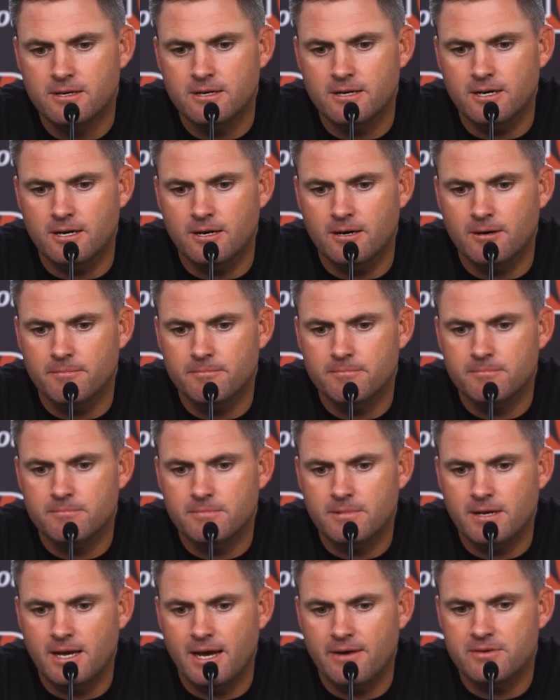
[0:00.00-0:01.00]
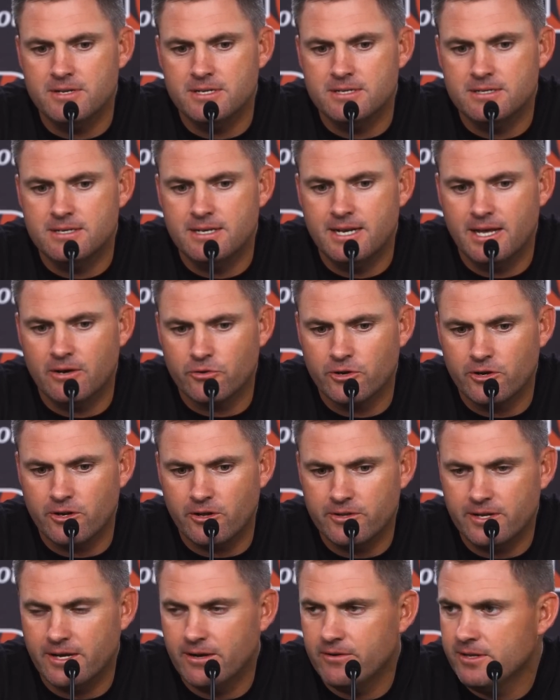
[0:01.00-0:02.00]
nailed it
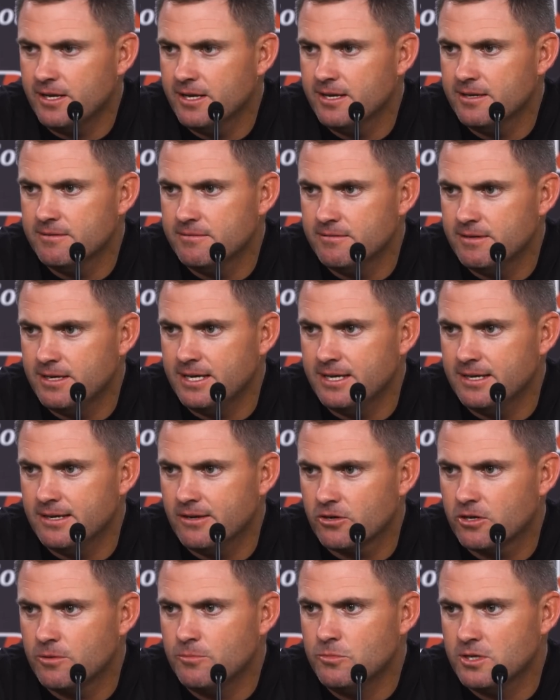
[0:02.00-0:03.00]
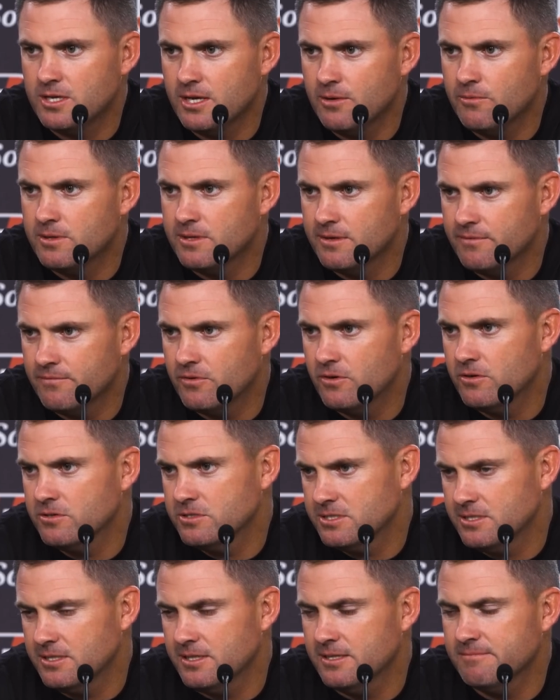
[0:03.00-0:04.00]
all down yet, and I'll communicate with them
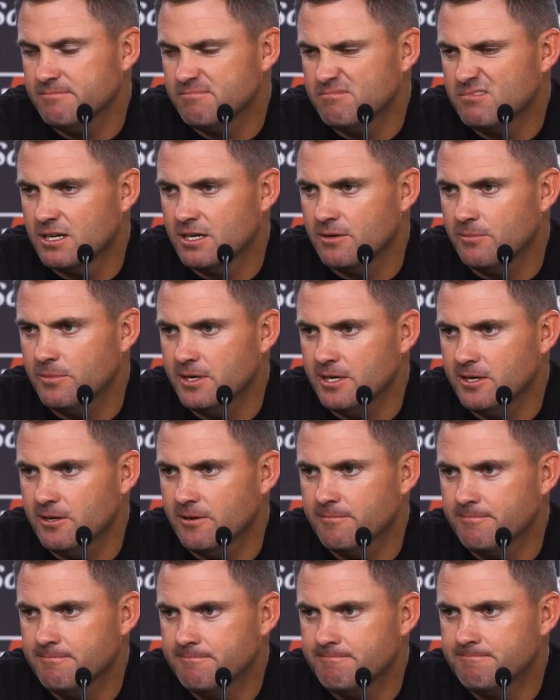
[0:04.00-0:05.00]
first and then let everybody know.